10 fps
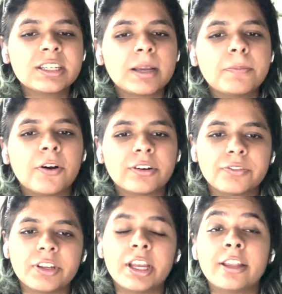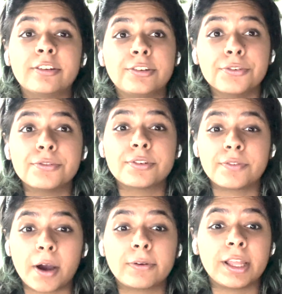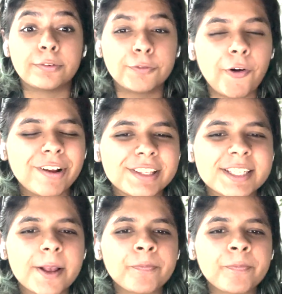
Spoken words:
typography and the use of outline fonts.